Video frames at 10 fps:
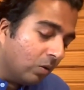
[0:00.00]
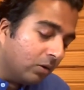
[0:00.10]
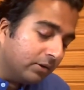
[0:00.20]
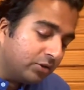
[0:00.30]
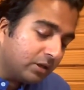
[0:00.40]

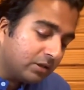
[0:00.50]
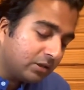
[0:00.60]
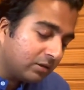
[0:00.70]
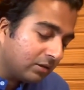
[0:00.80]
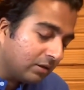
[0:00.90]
or
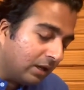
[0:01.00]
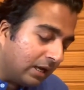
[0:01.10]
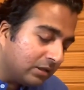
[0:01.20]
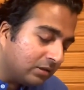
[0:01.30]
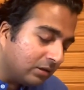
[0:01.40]
just
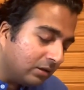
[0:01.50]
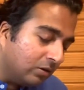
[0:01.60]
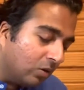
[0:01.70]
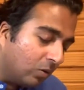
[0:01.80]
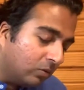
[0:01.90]
as
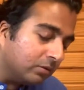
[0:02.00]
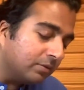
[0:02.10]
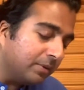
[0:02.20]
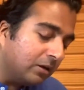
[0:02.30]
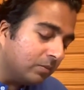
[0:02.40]

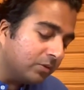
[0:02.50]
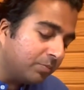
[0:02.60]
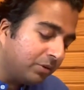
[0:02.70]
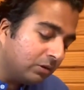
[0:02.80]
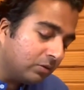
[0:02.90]
gold
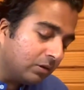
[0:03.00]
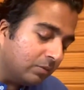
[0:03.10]
becomes pure